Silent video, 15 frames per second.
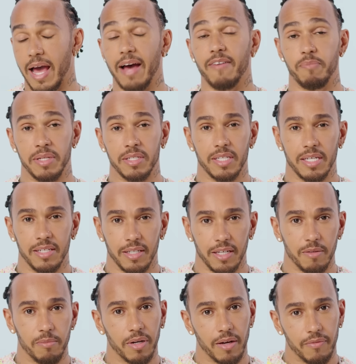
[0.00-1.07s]
have been to
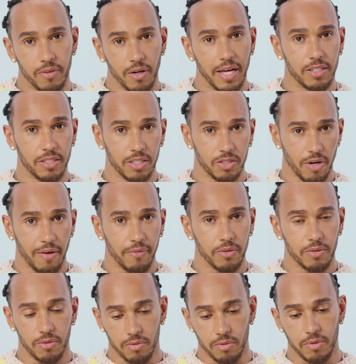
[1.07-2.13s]
India, but I've not actually
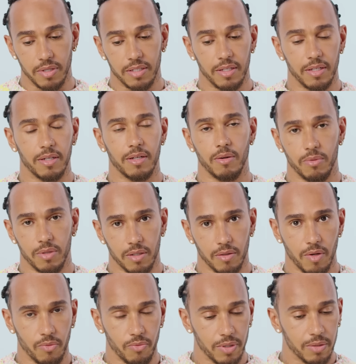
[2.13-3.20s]
traveled through India. I
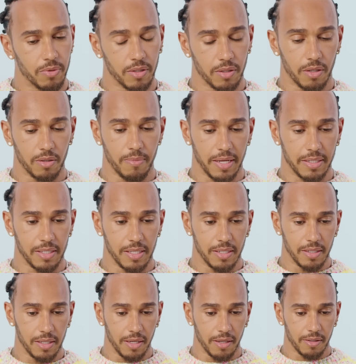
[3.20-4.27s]
really want to go back to
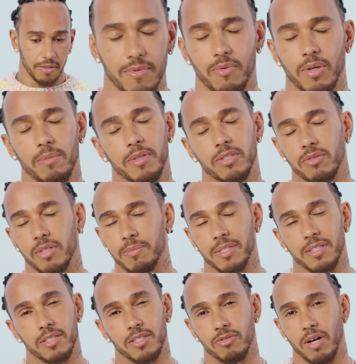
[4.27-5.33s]
India. But one of my dreams
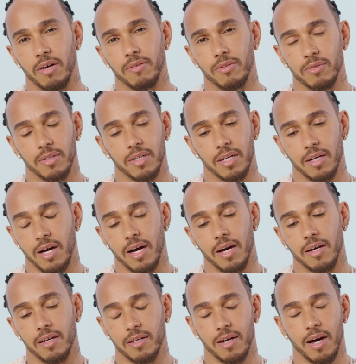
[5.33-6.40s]
is to travel,
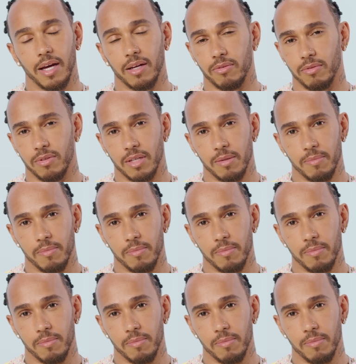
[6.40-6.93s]
hike through the